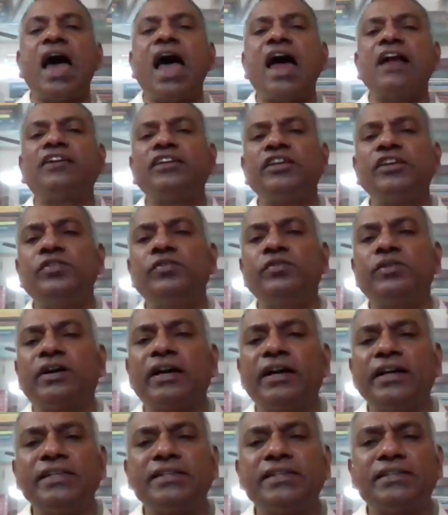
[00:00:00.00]
at
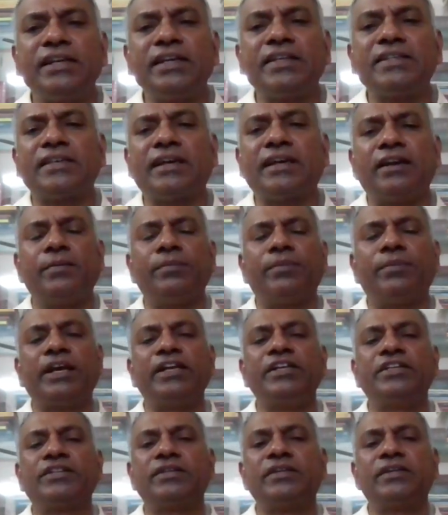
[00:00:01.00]
Eucharistic
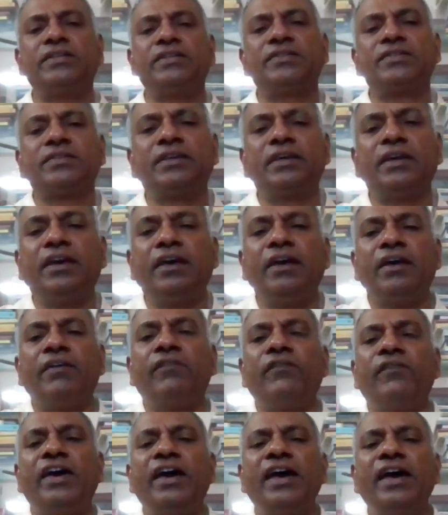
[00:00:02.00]
celebrations
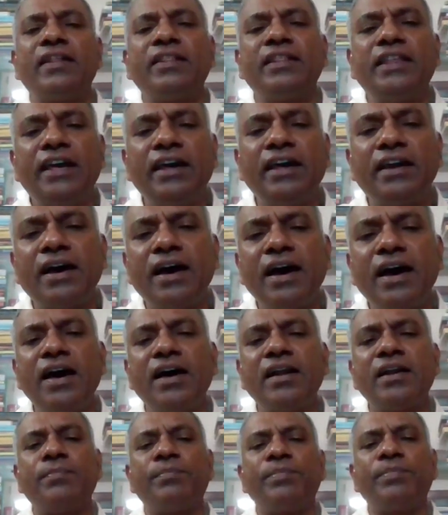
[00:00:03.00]
where there
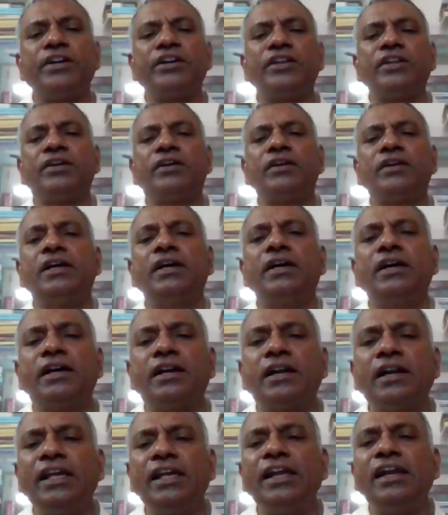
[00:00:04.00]
are
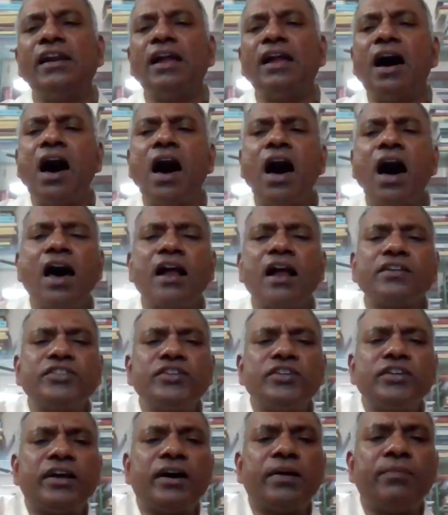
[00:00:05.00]
particularly
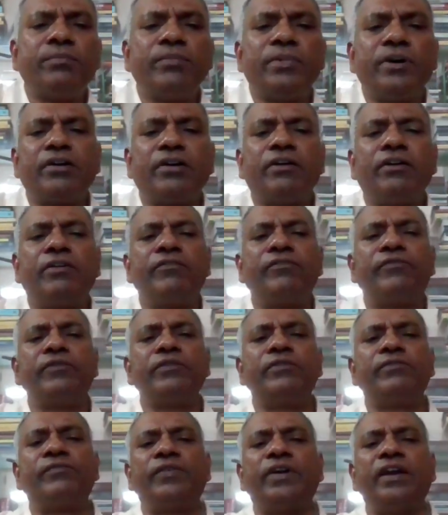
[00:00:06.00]
large number of
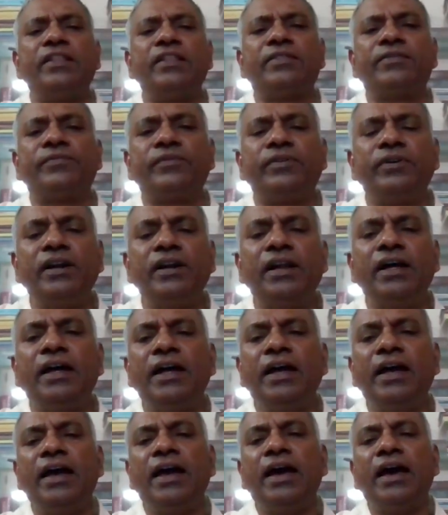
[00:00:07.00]
faithful
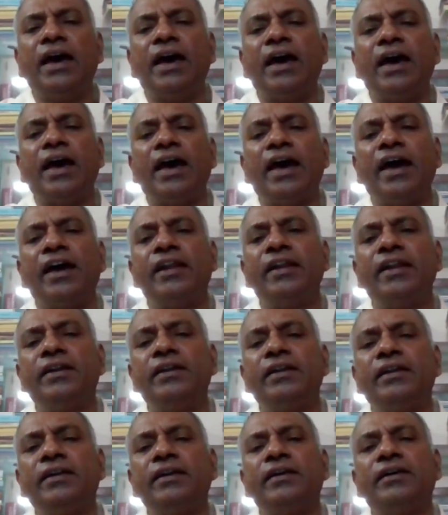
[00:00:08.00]

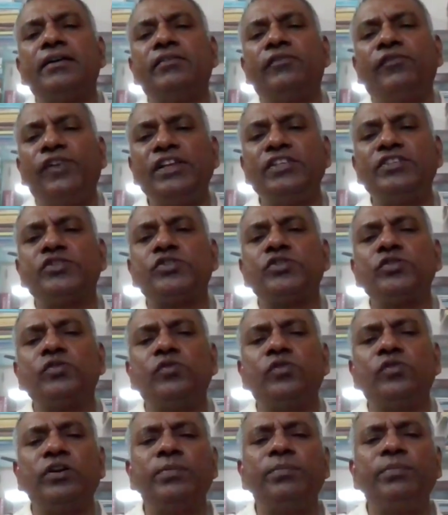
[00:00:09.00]
and which
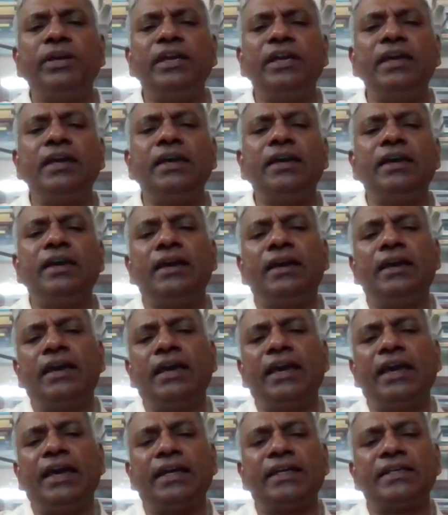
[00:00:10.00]
would be
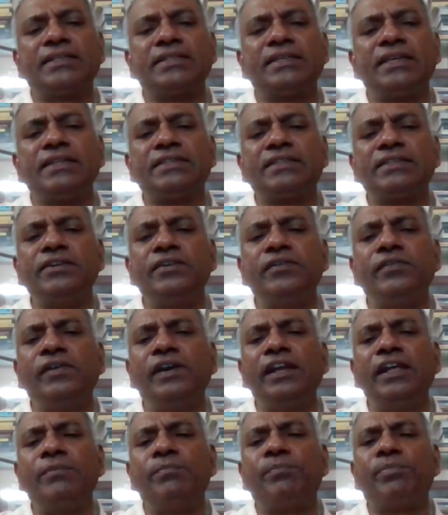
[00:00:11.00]

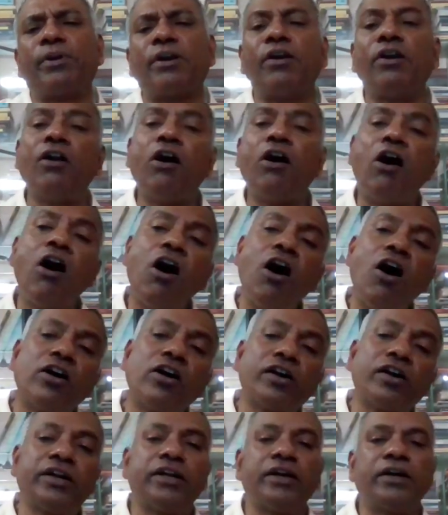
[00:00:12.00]
excessively
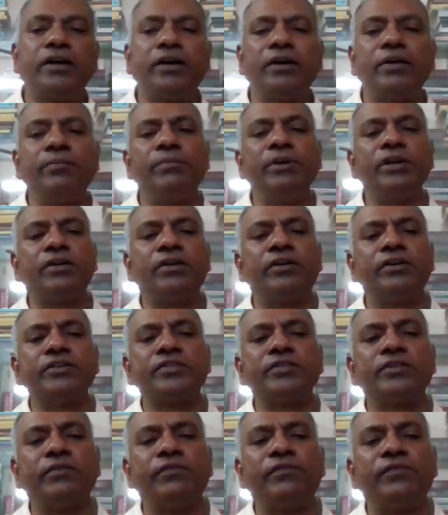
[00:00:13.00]
prolonged
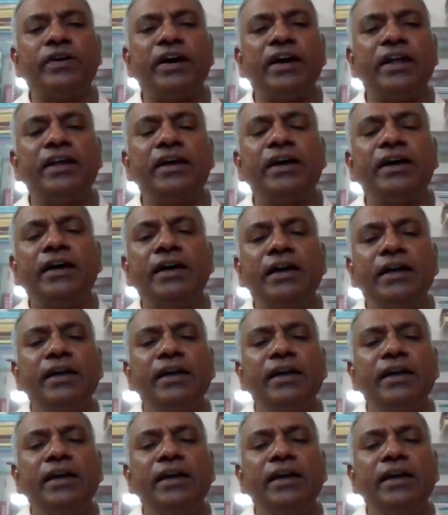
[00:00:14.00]
because of an